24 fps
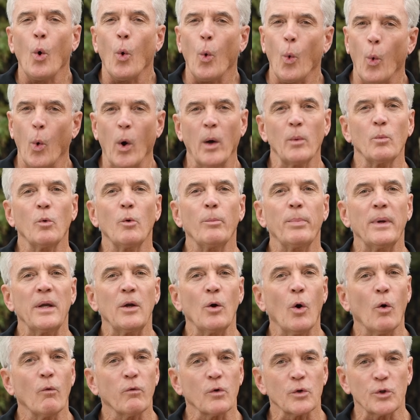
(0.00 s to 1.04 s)
One will
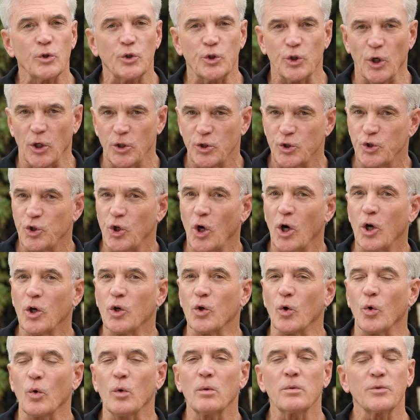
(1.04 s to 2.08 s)
be over just
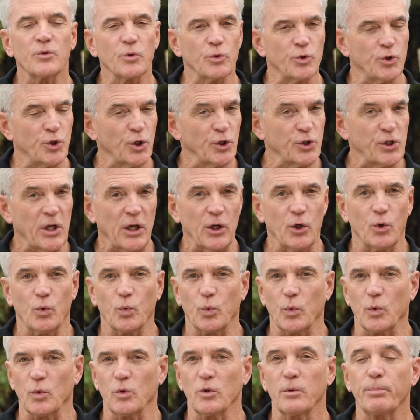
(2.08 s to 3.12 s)
charcoal, so just a
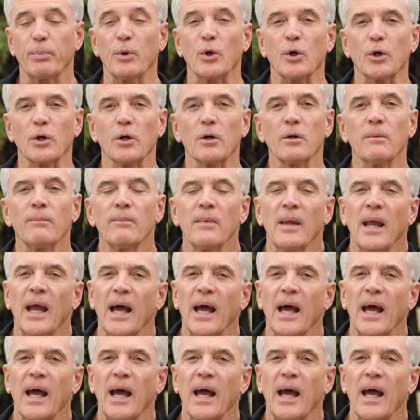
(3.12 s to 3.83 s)
grilled burger,